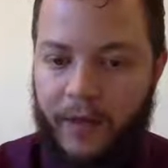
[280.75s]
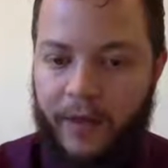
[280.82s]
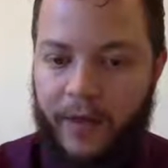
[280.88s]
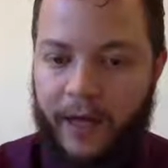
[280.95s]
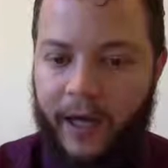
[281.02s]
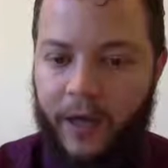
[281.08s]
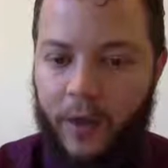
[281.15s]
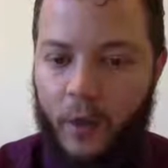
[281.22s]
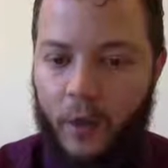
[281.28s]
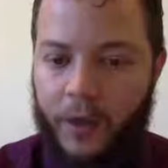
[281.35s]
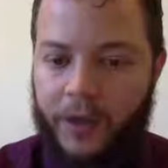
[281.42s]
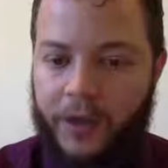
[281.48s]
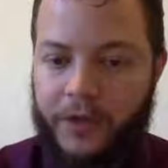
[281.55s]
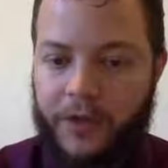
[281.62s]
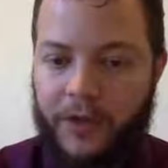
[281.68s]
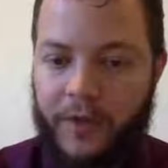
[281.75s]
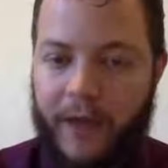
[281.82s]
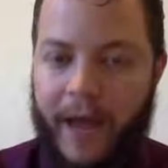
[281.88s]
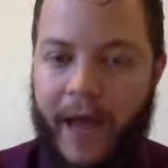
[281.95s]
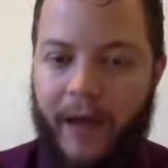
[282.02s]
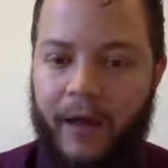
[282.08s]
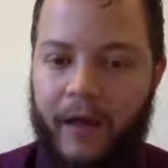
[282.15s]
then I get one string
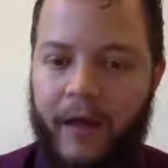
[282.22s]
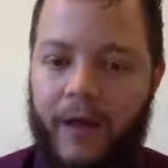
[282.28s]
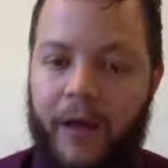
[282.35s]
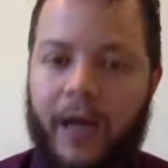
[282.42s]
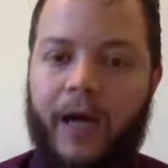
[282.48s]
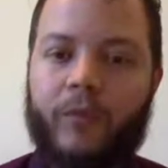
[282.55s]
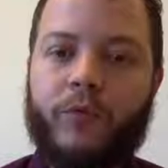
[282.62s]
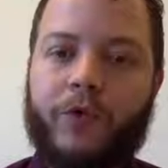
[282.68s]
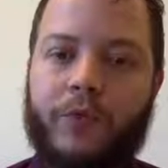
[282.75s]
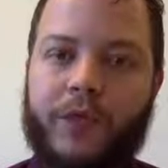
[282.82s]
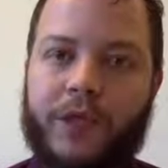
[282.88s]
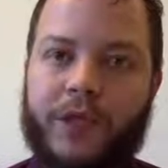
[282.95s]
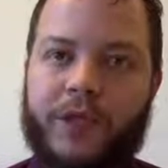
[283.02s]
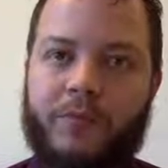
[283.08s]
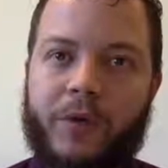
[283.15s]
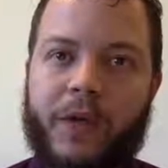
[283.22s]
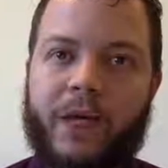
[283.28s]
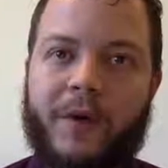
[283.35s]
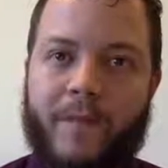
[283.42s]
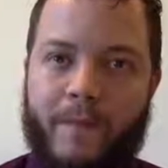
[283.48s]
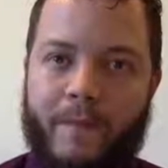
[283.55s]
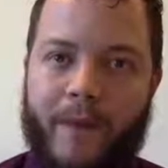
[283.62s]
back, which would just
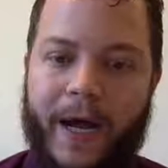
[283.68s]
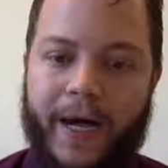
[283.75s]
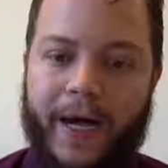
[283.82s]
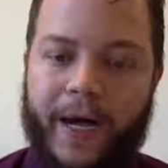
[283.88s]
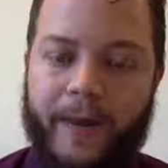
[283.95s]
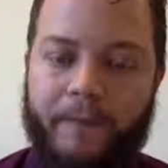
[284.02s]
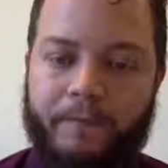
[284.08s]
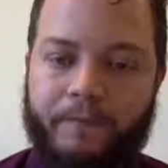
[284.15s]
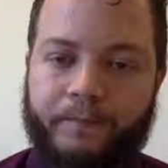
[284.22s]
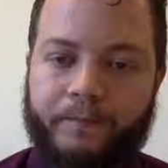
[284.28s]
be my name.